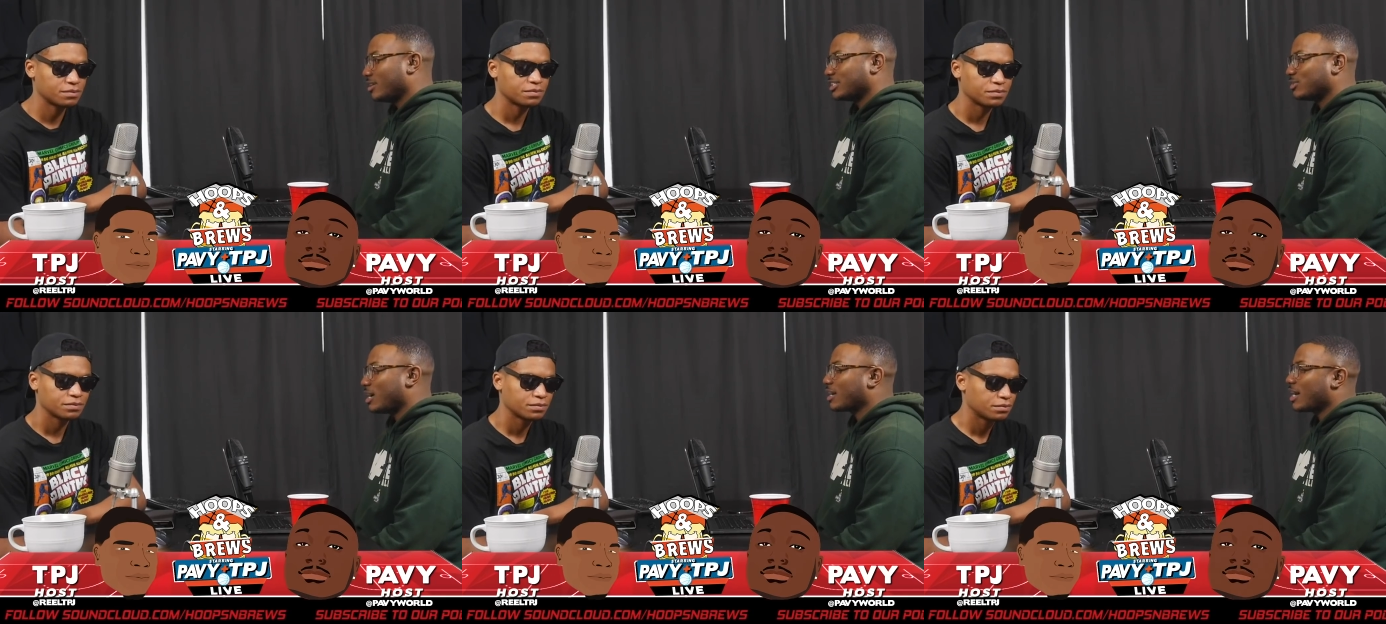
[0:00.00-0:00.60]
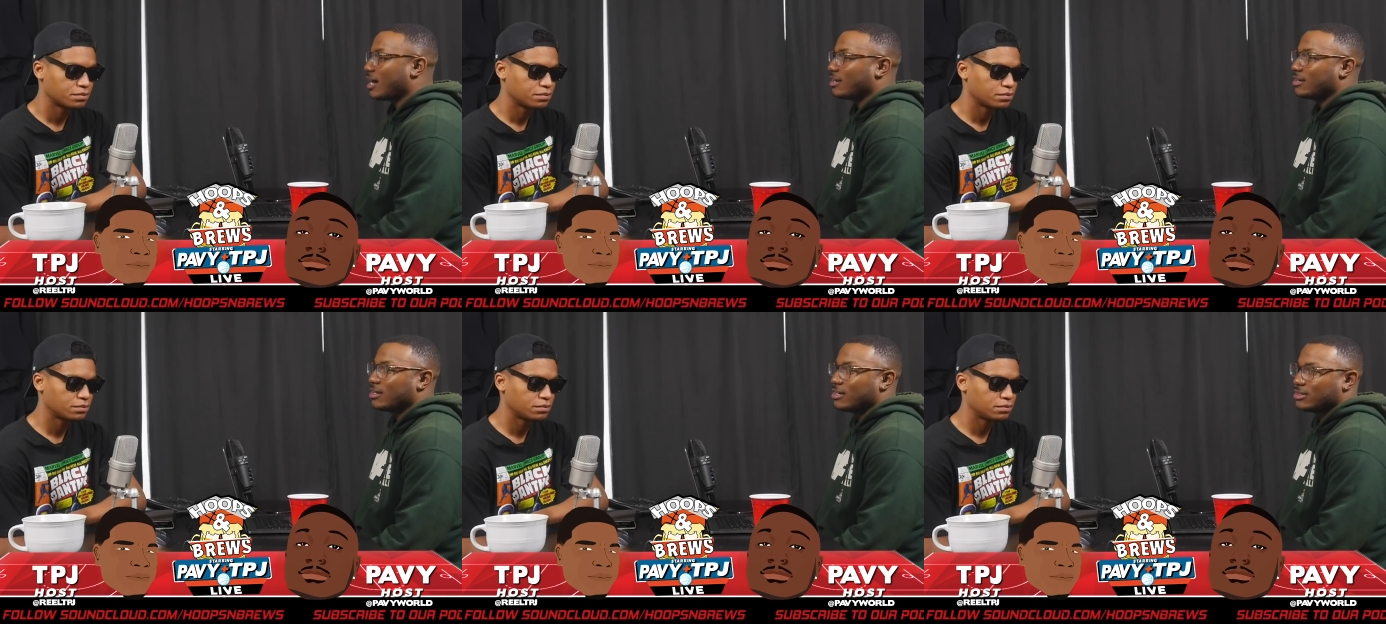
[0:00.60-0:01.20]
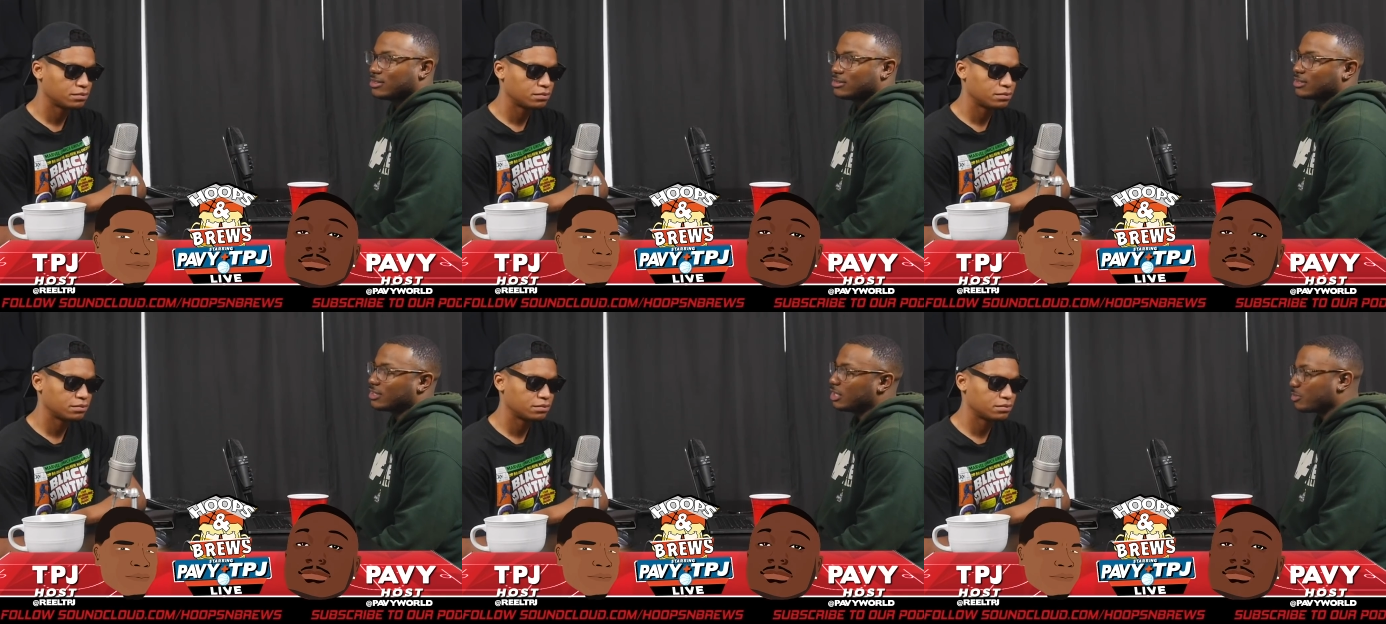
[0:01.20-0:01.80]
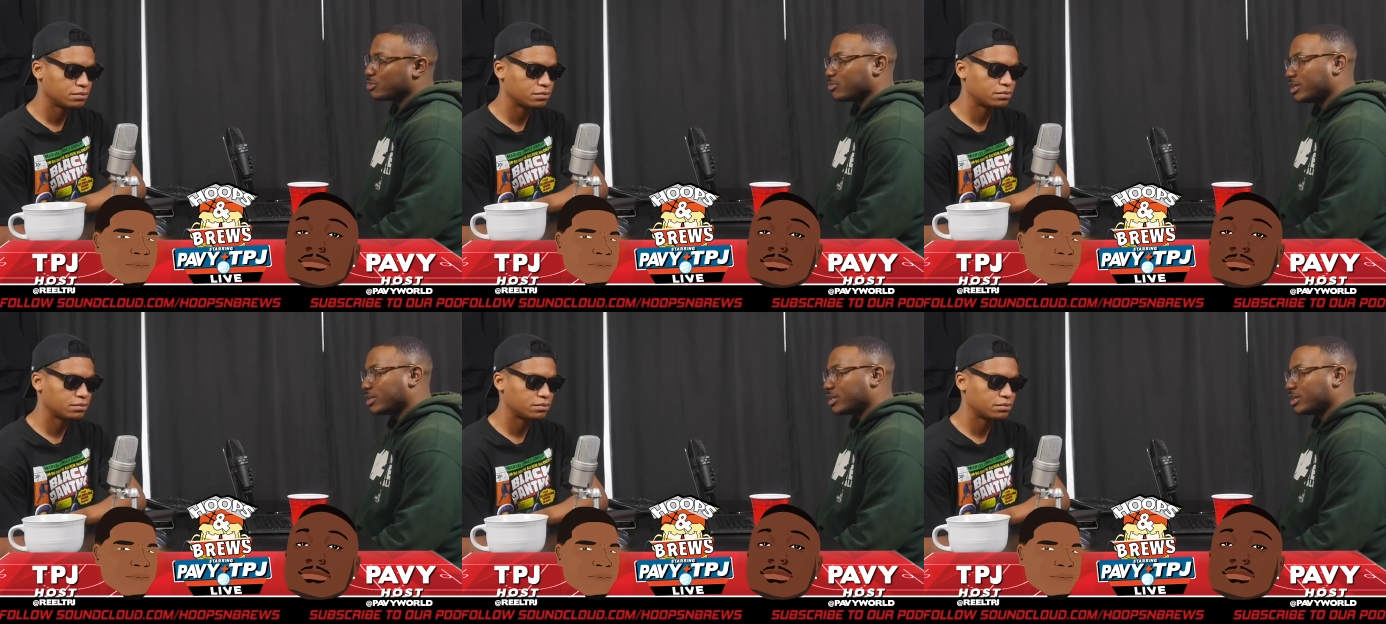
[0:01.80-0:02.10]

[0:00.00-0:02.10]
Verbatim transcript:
Speaker 1: Yeah, so I got uh Clippers